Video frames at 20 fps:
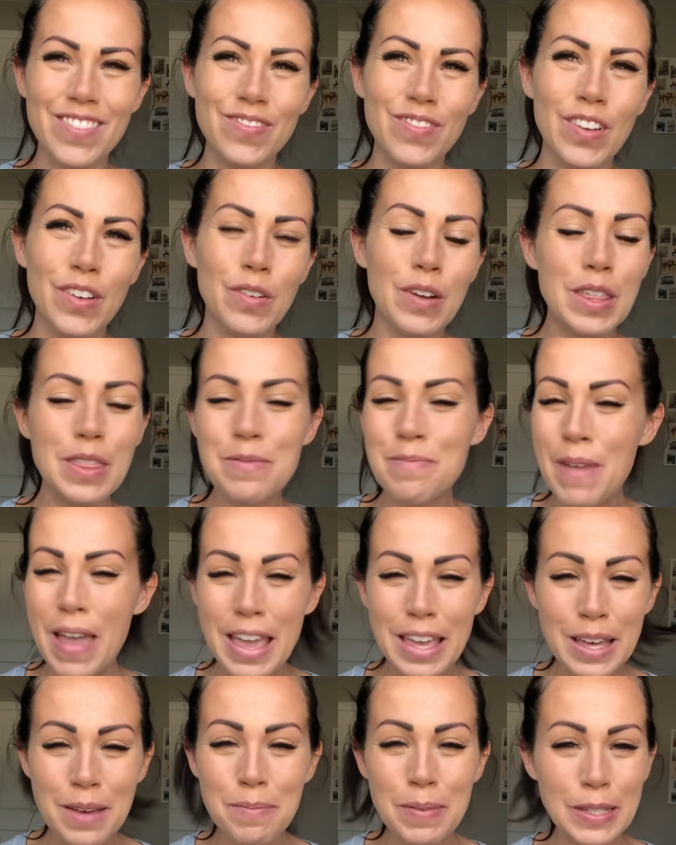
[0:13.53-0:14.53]
With
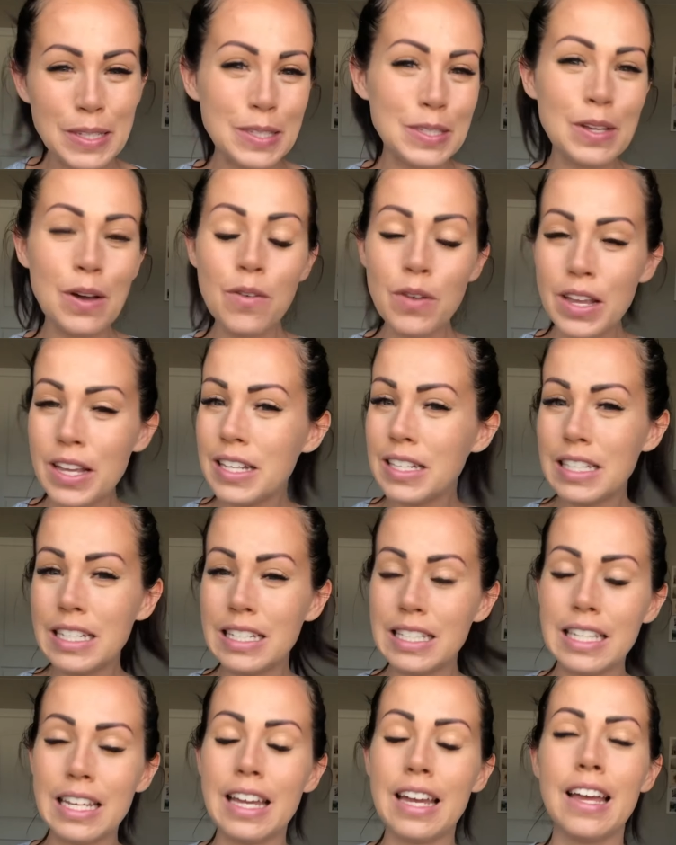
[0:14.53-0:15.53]
makeup, it's so easy
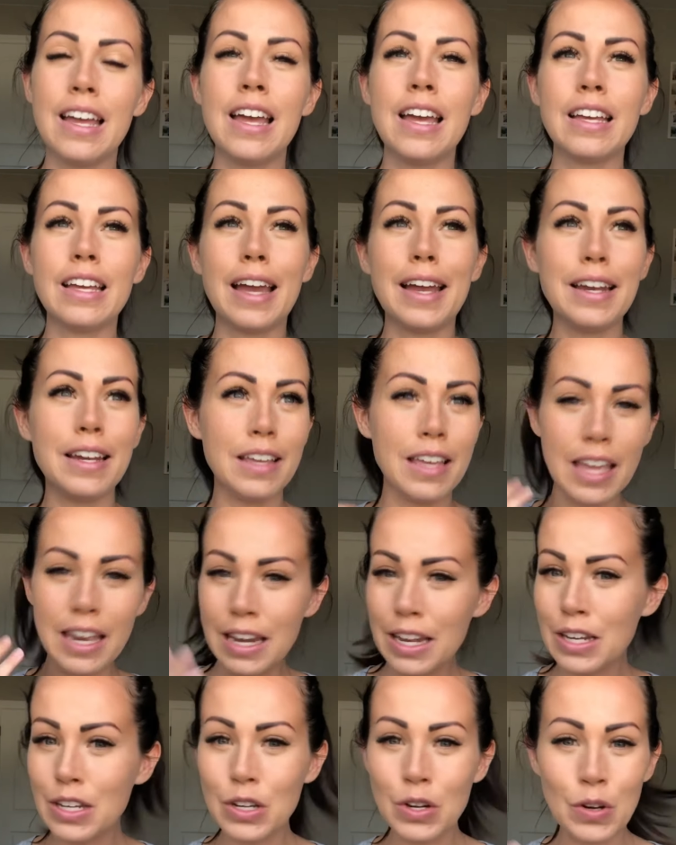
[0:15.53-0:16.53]
to kind of get
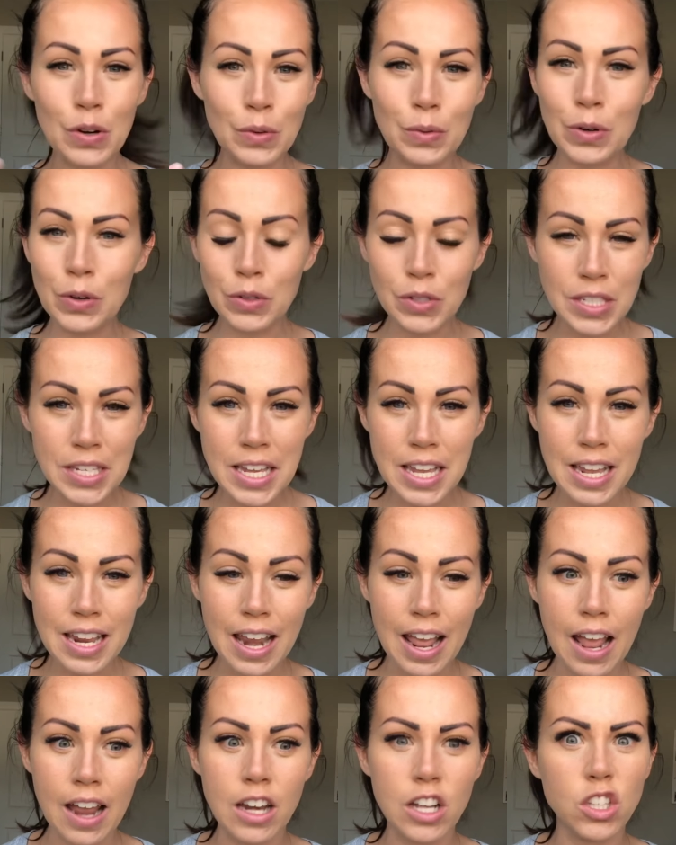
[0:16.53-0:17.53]
in your routine,
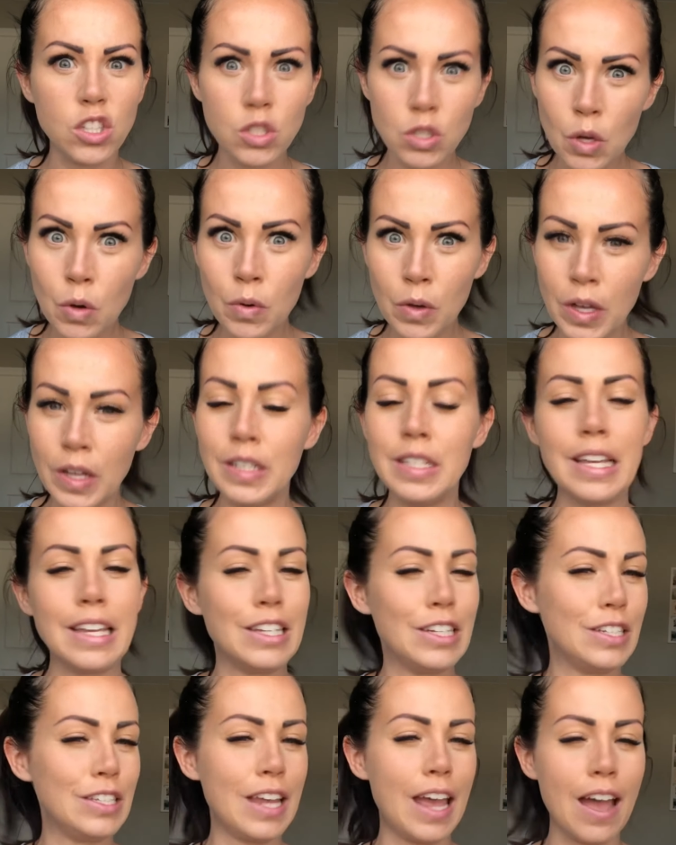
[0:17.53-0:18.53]
and it's so good to
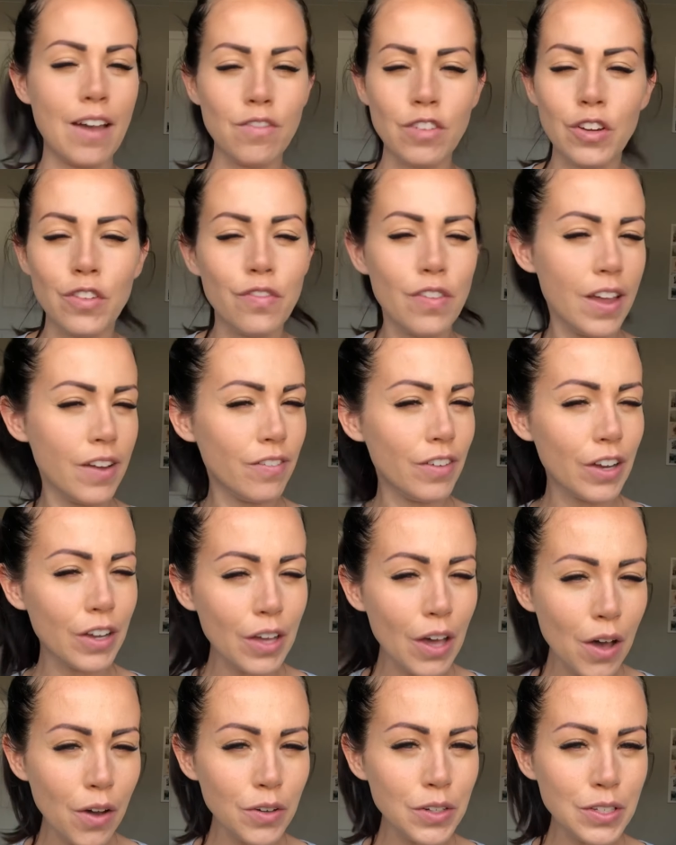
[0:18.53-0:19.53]
just have your favorite
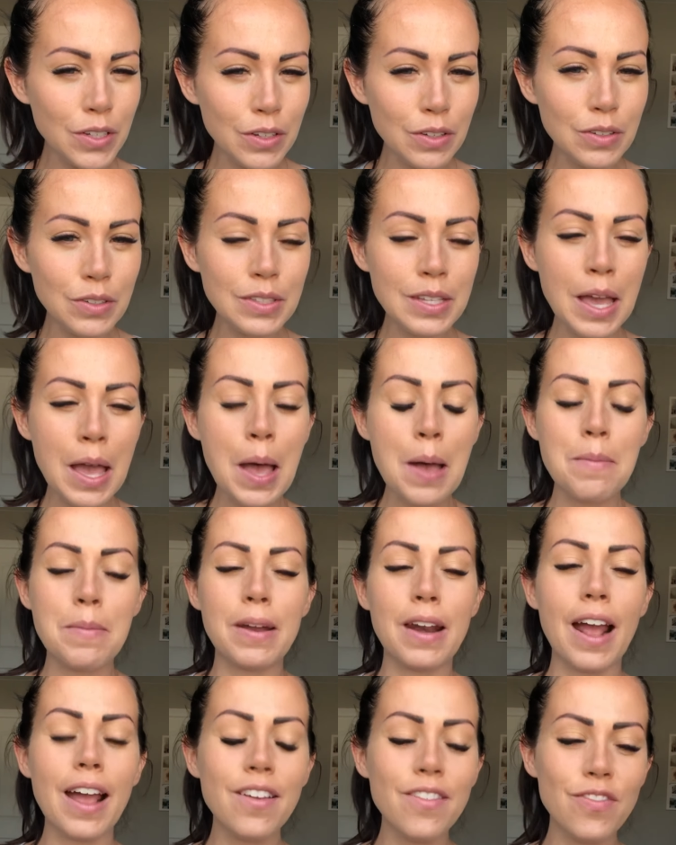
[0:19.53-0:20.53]
go-tos, but
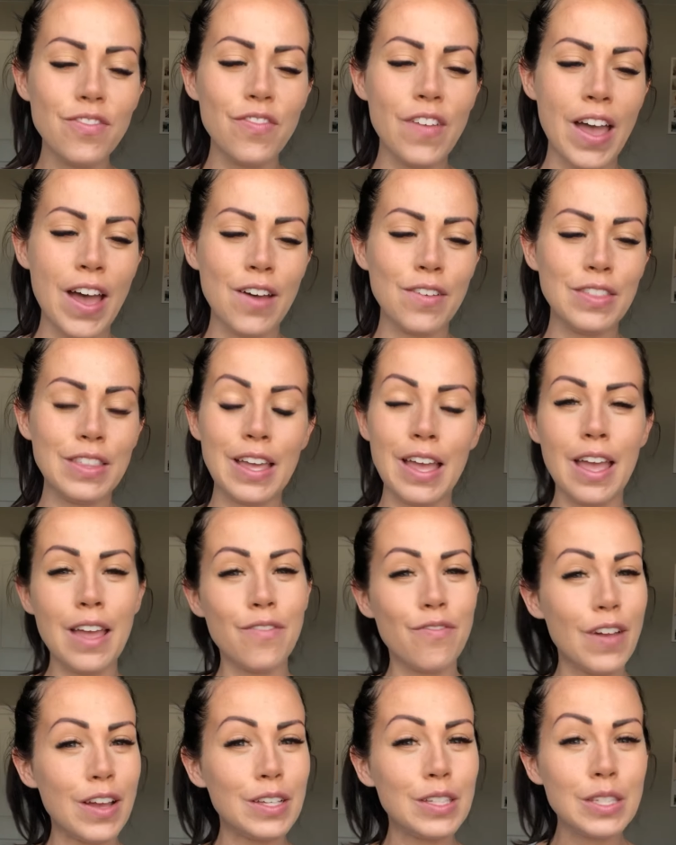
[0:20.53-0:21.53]
I've found that
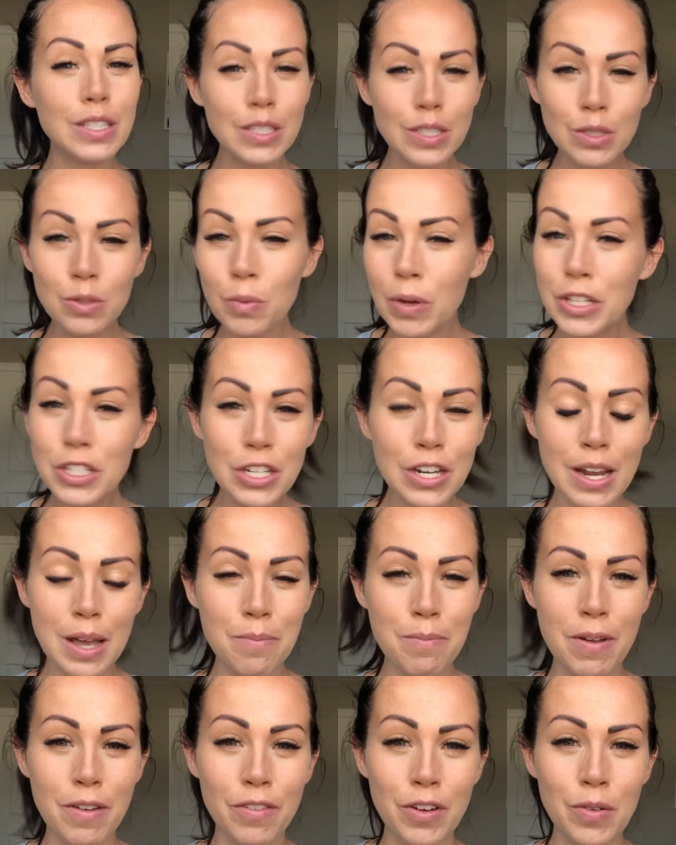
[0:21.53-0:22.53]
if I switch it
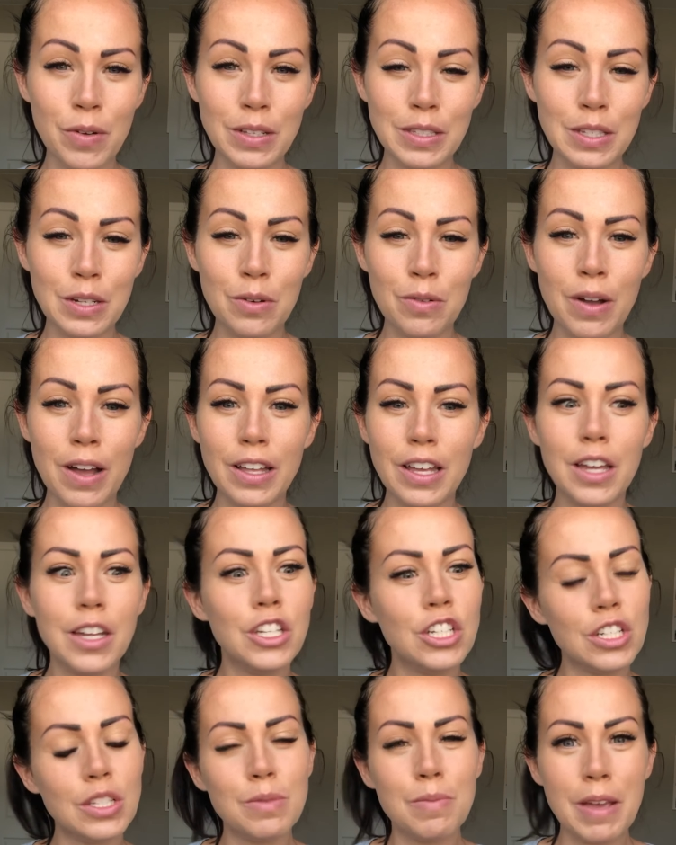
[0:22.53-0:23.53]
up every once in a while, it
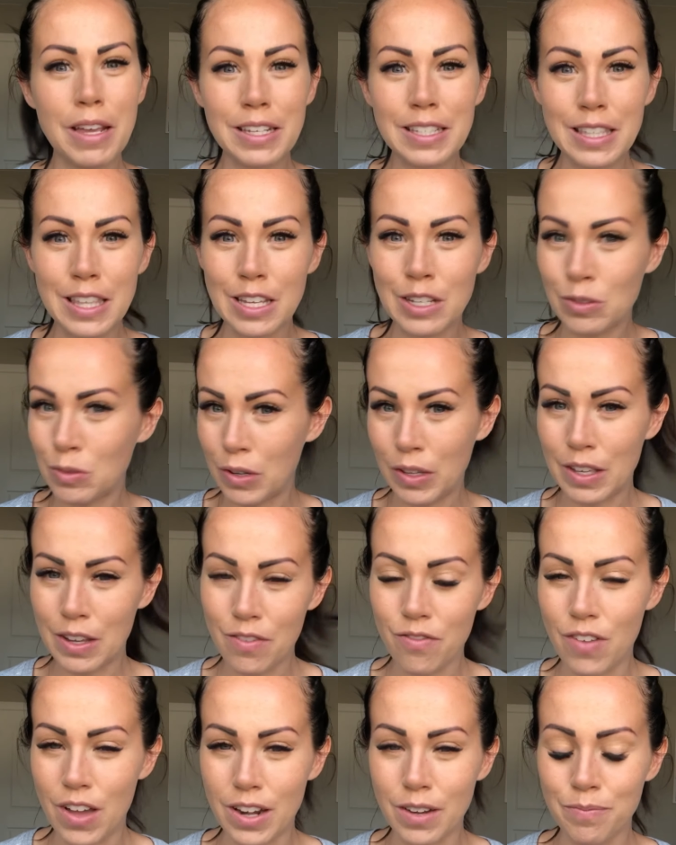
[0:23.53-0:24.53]
just makes things really
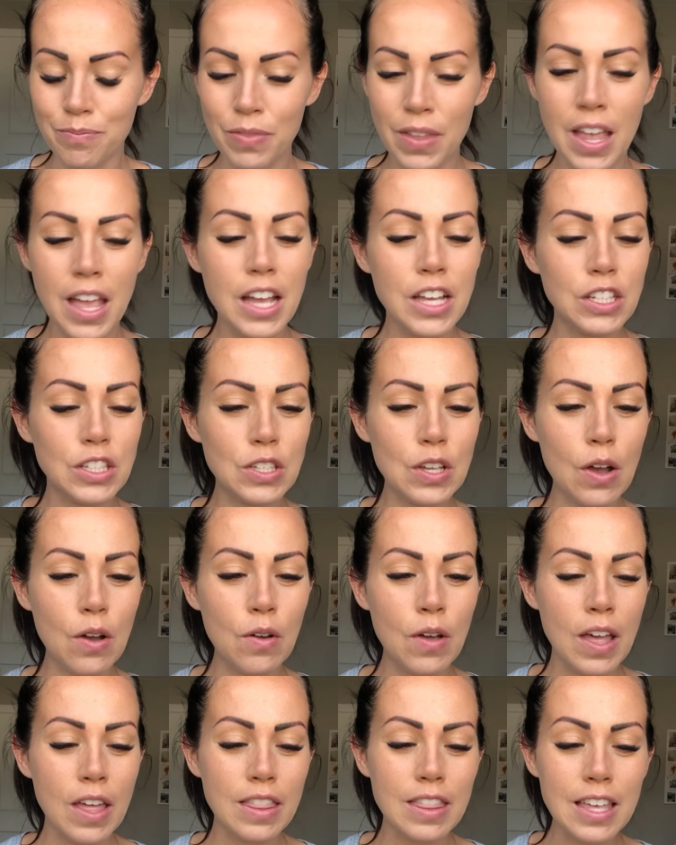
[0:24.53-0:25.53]
fun. So
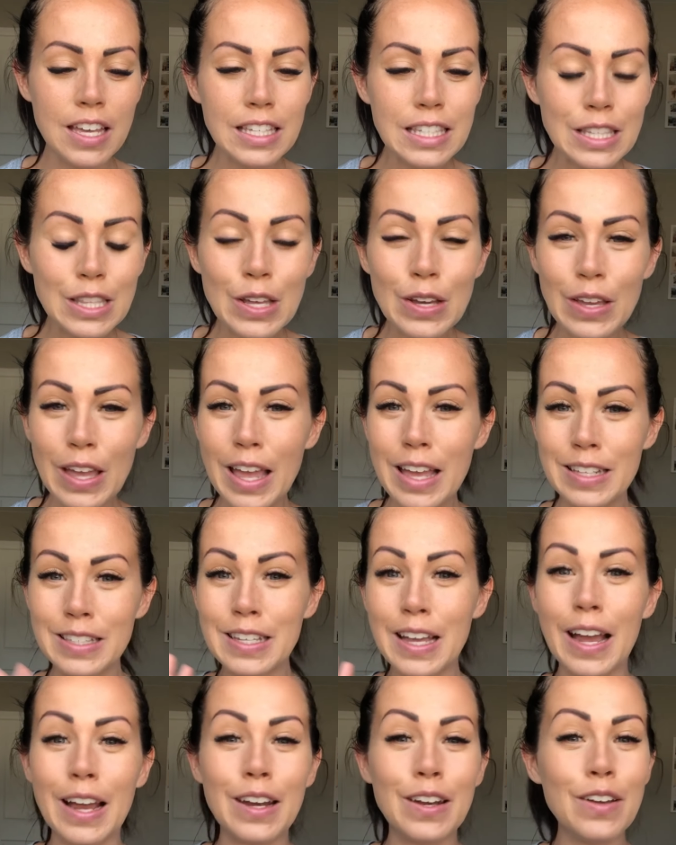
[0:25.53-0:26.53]
this look is
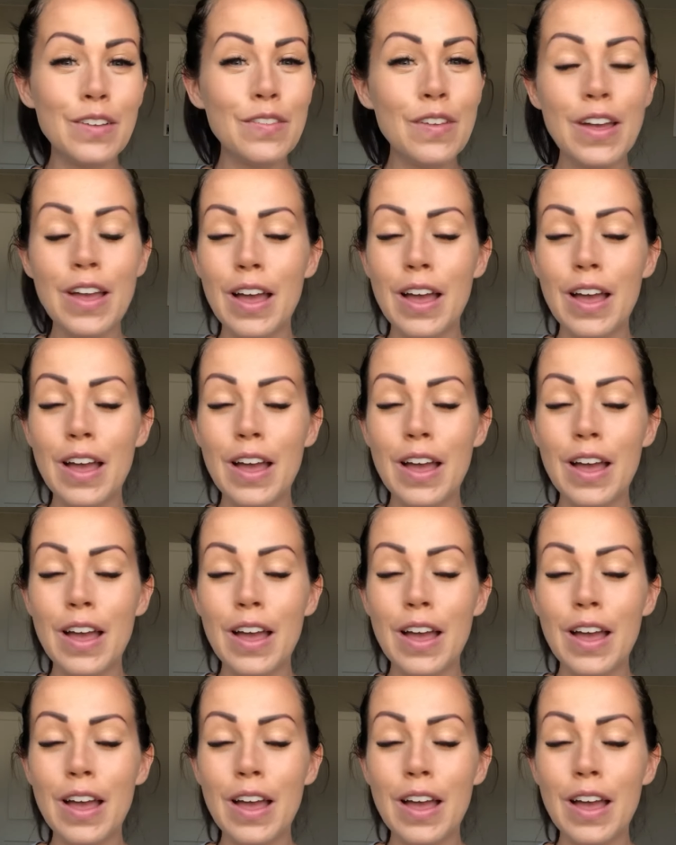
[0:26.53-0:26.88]
kind of